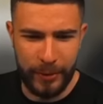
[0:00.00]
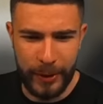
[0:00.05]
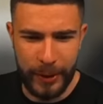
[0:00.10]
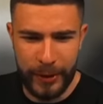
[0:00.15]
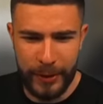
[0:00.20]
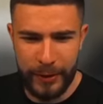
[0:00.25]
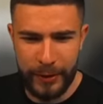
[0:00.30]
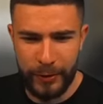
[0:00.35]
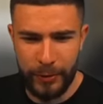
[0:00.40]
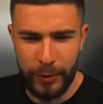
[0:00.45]
man.
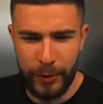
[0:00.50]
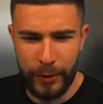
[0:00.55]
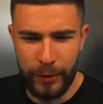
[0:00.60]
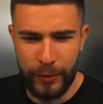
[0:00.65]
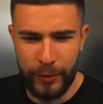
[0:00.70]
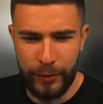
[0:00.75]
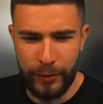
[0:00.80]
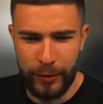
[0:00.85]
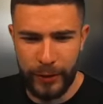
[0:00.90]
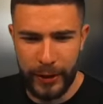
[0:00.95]
It's one
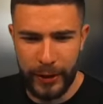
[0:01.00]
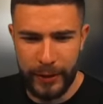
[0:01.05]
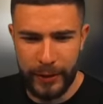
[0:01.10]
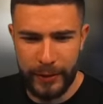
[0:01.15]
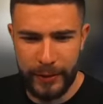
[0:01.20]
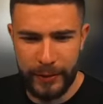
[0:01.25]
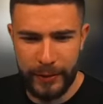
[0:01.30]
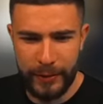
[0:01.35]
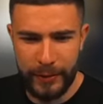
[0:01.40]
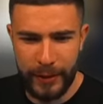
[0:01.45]
off, right?
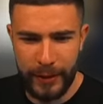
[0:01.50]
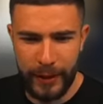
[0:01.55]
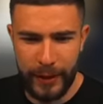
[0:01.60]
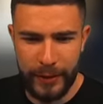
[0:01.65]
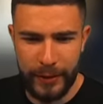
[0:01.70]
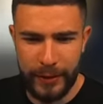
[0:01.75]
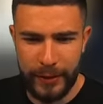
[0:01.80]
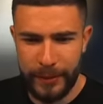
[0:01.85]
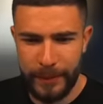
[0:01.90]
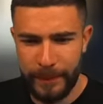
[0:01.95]

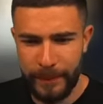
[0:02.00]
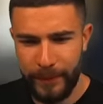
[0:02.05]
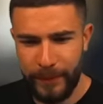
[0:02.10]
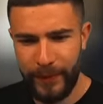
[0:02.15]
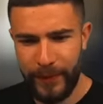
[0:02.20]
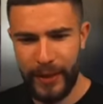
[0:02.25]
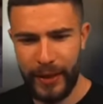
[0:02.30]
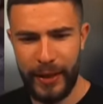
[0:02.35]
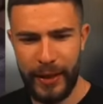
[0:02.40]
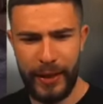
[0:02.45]
Nice.
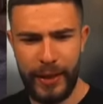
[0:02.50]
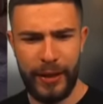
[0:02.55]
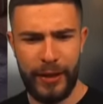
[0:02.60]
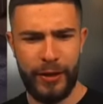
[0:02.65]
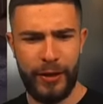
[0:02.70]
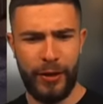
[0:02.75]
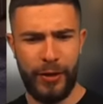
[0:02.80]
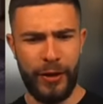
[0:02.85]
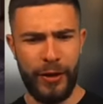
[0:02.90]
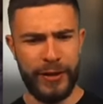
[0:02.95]

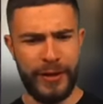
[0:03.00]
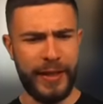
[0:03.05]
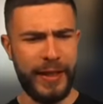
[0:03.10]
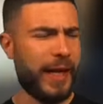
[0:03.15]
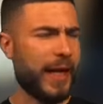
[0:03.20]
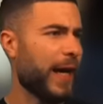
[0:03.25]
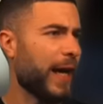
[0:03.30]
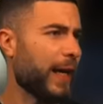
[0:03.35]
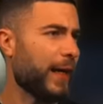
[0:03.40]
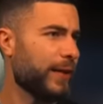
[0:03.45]

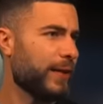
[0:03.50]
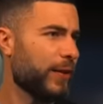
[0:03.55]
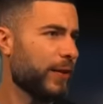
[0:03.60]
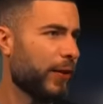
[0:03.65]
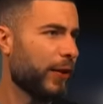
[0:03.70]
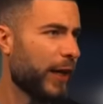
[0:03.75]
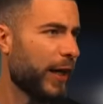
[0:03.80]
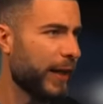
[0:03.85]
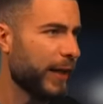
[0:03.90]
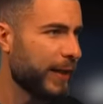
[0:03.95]
30x. All
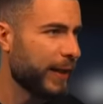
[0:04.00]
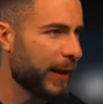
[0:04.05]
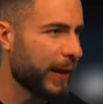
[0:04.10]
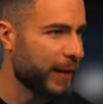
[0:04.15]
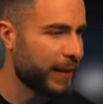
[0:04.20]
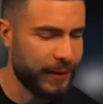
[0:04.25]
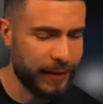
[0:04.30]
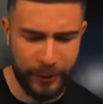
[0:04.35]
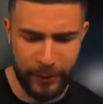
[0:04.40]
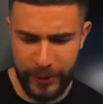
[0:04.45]
right,
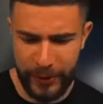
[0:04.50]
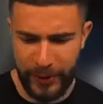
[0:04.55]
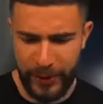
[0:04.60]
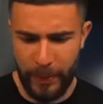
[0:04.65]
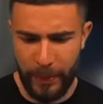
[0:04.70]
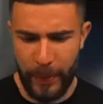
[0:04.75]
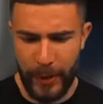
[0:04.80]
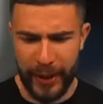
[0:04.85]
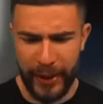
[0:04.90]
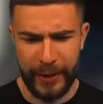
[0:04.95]
guys. It was the
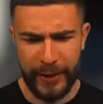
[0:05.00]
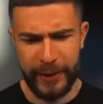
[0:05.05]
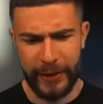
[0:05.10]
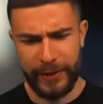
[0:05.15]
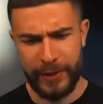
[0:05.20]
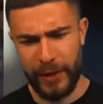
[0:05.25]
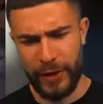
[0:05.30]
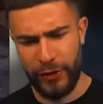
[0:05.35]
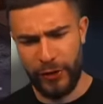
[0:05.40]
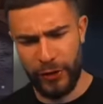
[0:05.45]
better
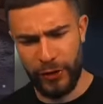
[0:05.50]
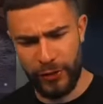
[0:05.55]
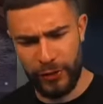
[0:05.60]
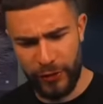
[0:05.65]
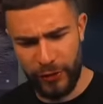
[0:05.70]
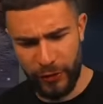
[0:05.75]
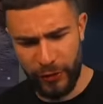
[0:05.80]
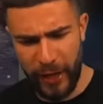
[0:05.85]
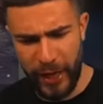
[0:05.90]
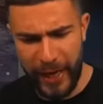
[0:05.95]
decision
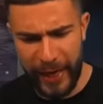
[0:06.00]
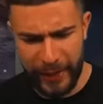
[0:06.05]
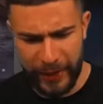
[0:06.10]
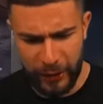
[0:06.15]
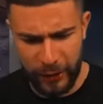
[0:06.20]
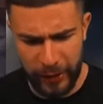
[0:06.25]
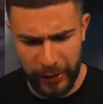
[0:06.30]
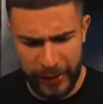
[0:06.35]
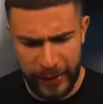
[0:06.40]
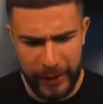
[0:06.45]
to
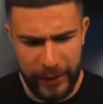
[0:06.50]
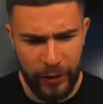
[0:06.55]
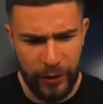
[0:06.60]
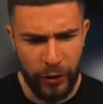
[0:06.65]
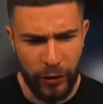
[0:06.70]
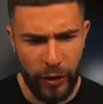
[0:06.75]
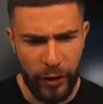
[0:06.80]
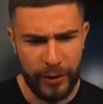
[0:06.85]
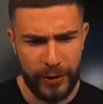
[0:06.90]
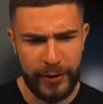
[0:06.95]
actually
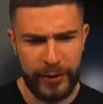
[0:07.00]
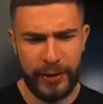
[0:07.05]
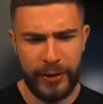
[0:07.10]
not